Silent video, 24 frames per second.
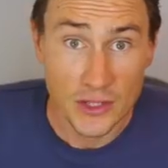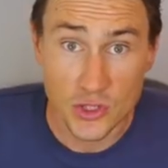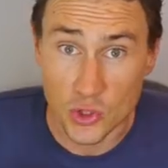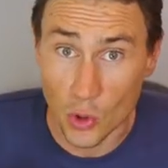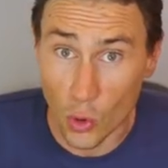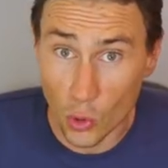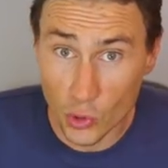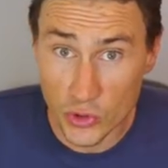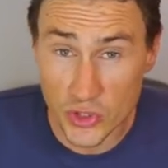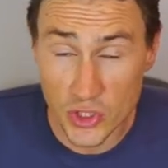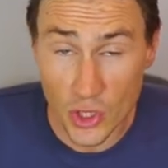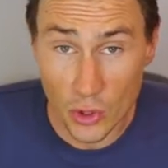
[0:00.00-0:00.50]

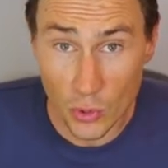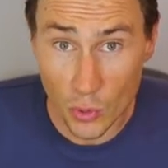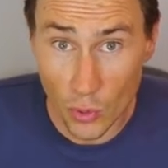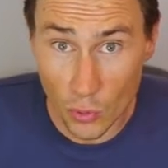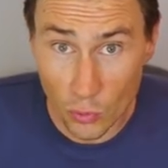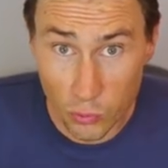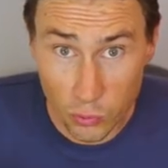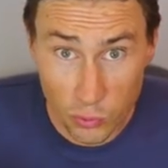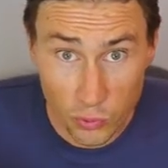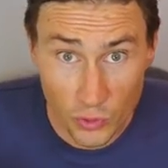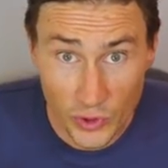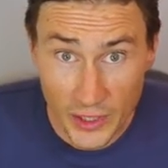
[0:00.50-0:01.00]
It's also
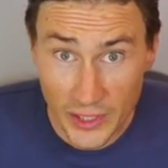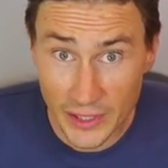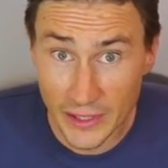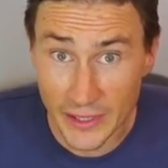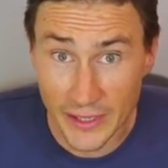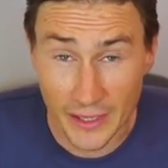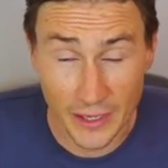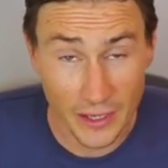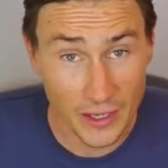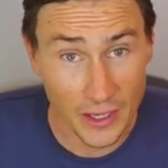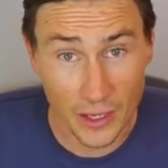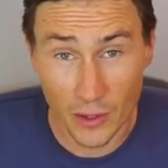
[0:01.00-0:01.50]

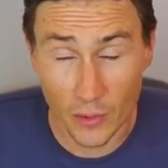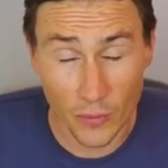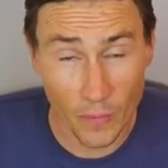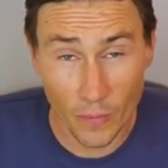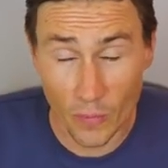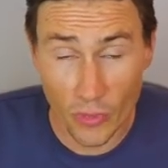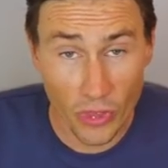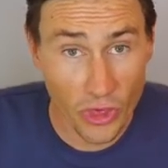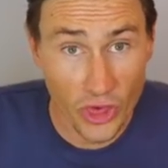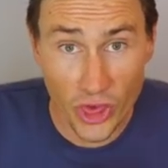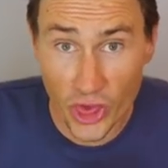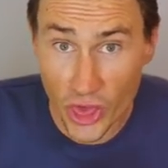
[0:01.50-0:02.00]
really
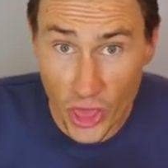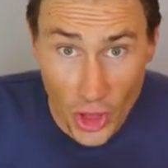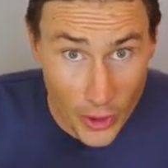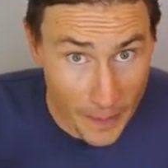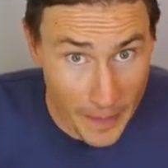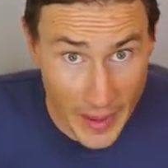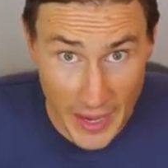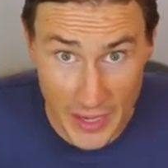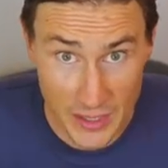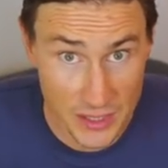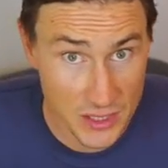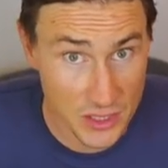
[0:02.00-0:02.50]

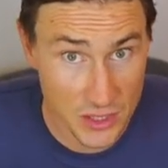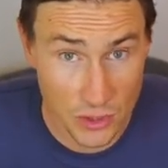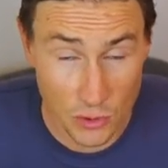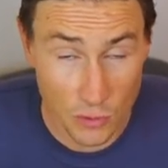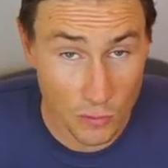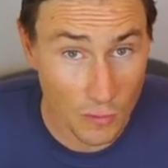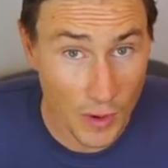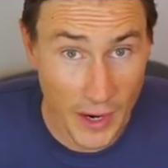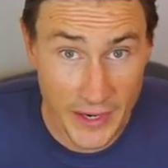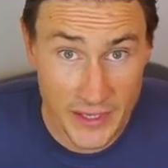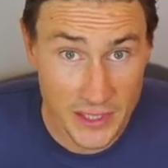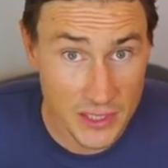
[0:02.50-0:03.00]
the best
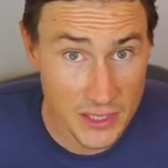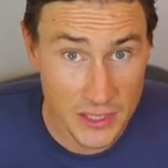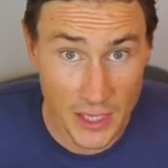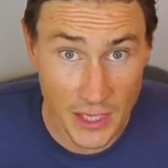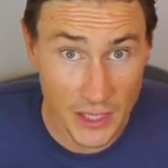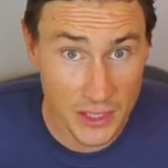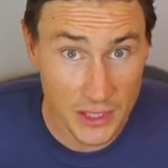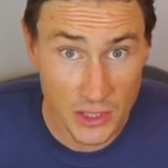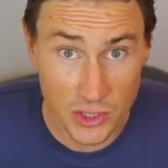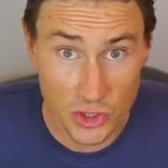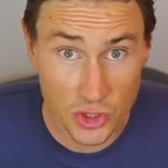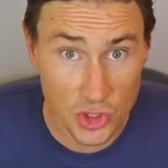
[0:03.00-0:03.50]
race
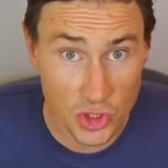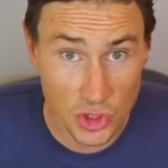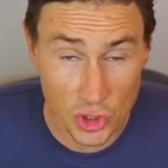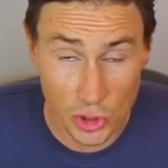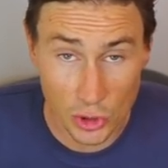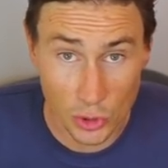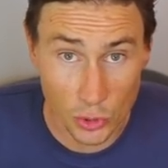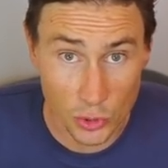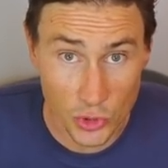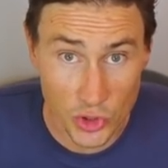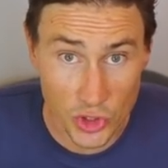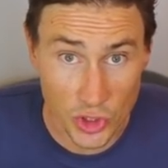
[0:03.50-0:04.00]
day
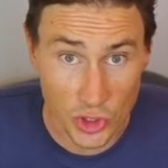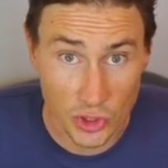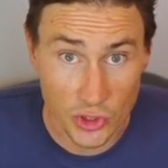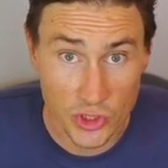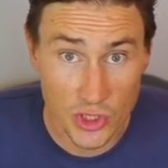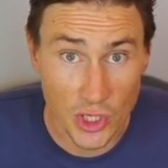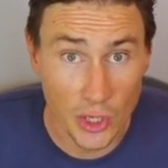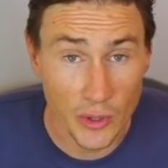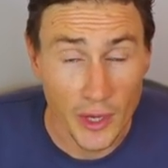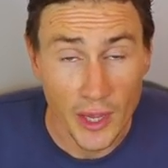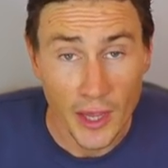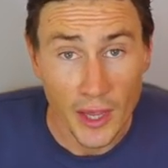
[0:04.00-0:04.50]

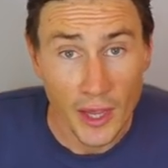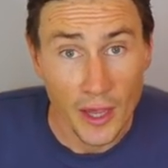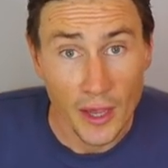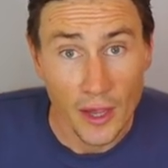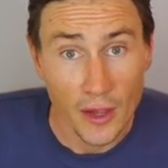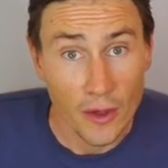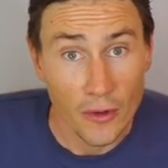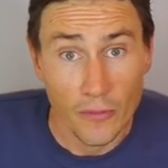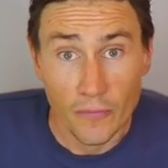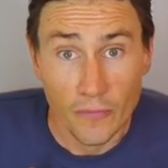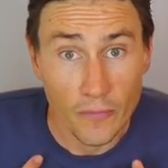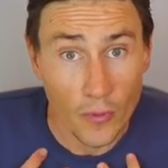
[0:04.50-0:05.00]
solution. So
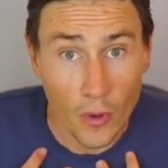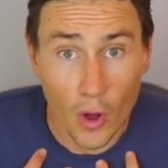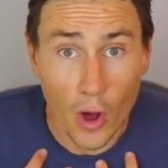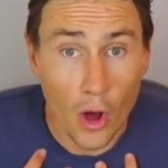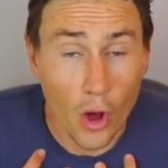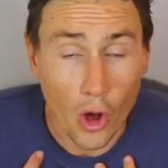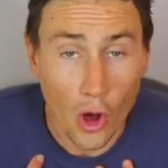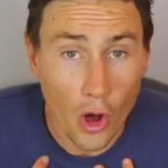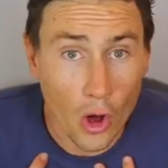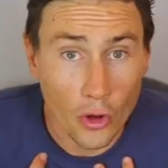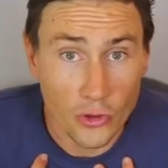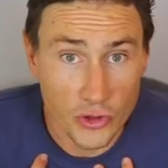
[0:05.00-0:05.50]

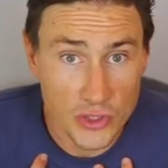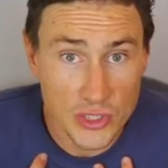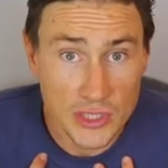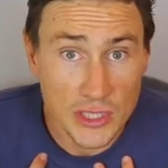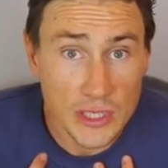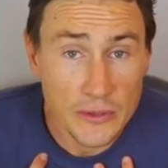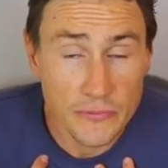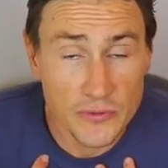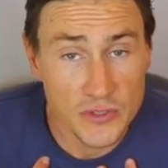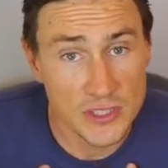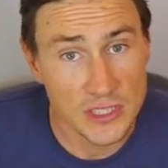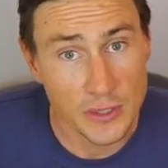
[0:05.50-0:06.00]

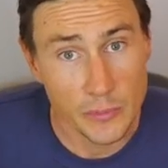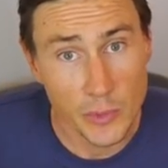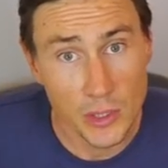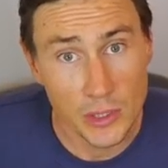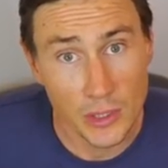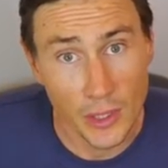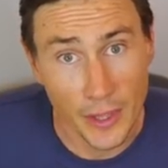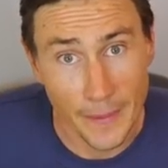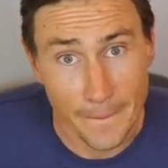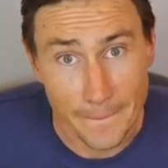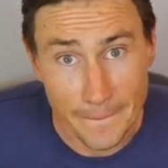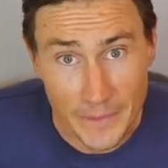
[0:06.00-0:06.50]
honestly, for
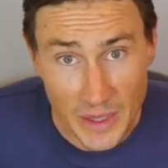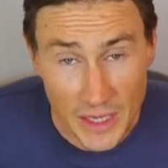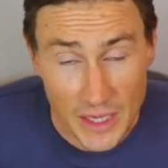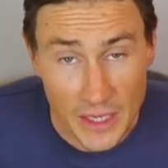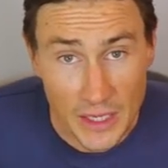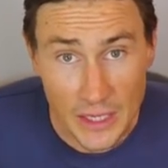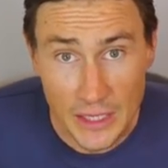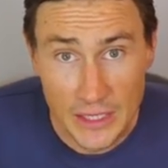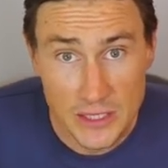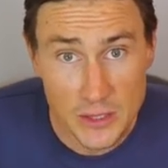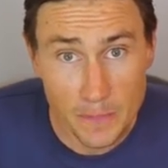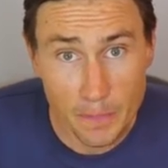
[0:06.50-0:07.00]
someone like
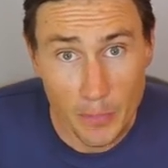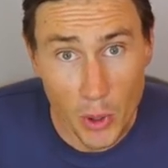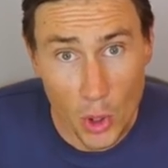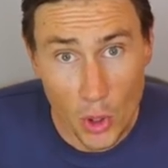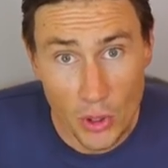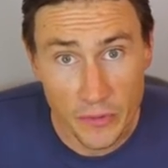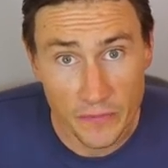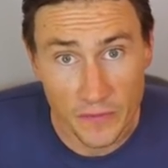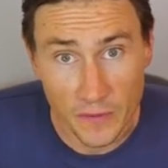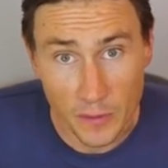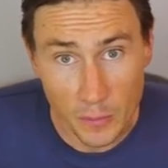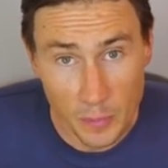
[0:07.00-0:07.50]
me, it's
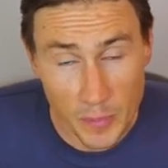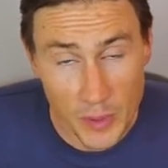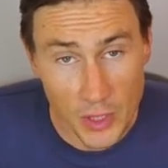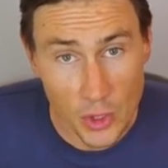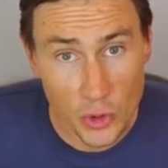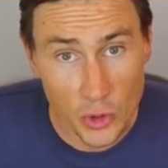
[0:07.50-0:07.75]
perfect